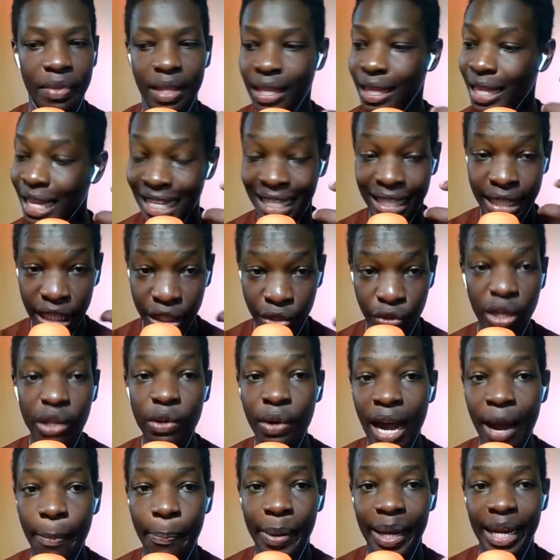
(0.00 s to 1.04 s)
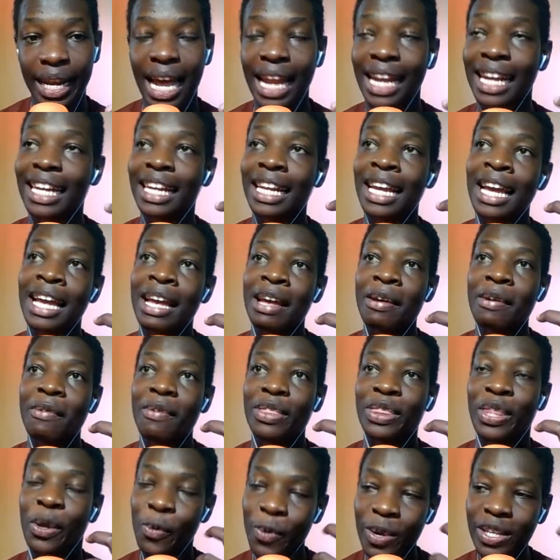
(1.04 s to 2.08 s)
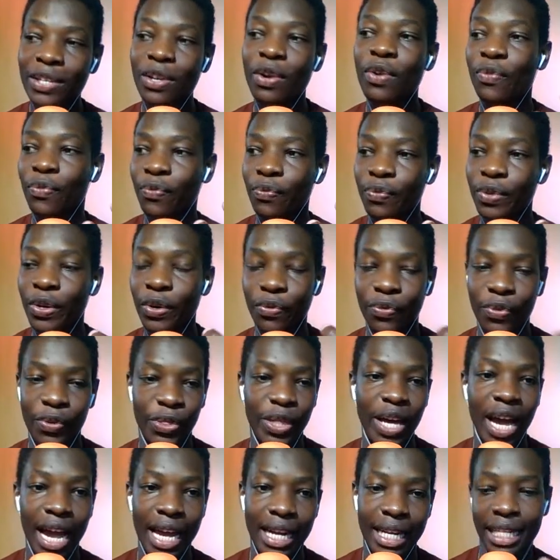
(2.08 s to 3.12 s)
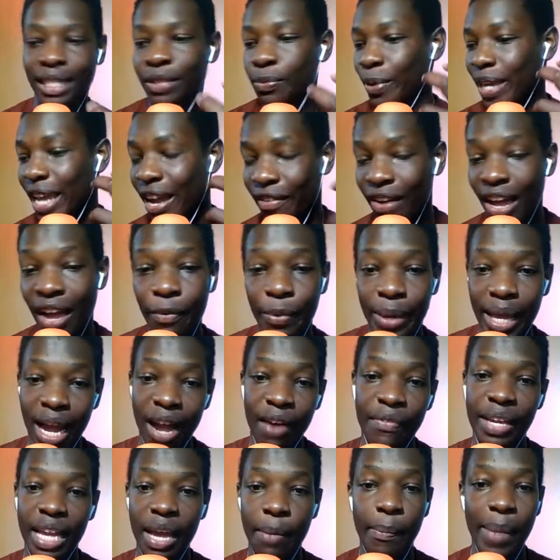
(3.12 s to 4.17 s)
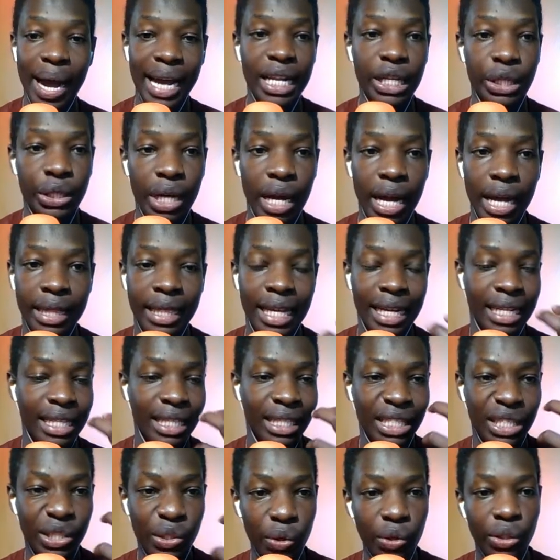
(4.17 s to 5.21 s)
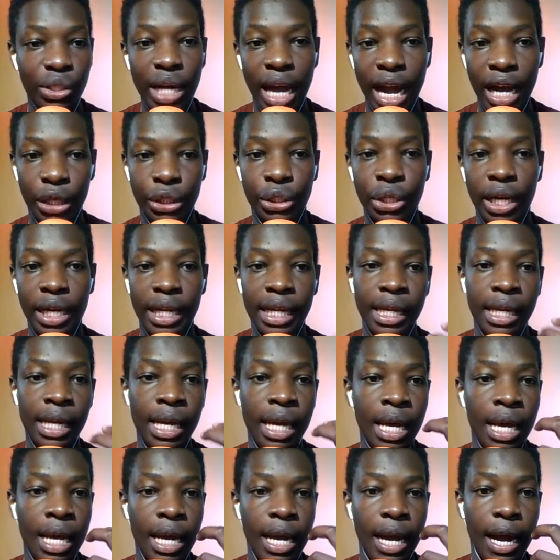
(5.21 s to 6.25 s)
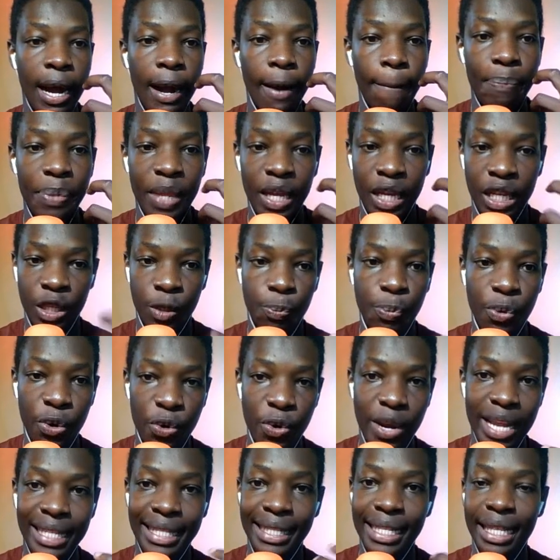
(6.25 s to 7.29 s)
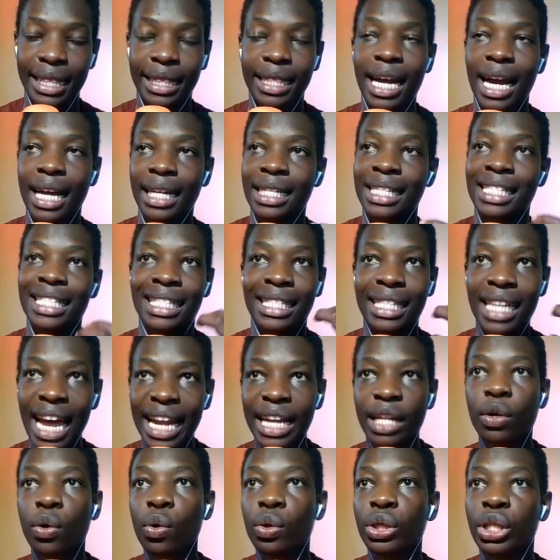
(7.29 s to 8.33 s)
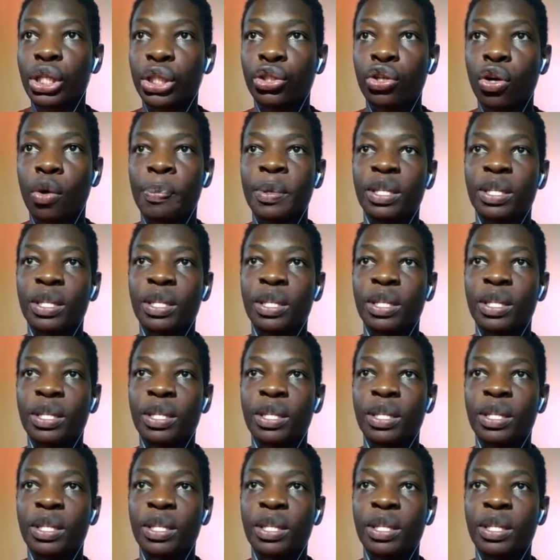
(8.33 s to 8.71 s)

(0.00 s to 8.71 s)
It's going to happen. And the reason of, you know, for that is we are having a manager that is not actually experienced at that. He's learning on the job.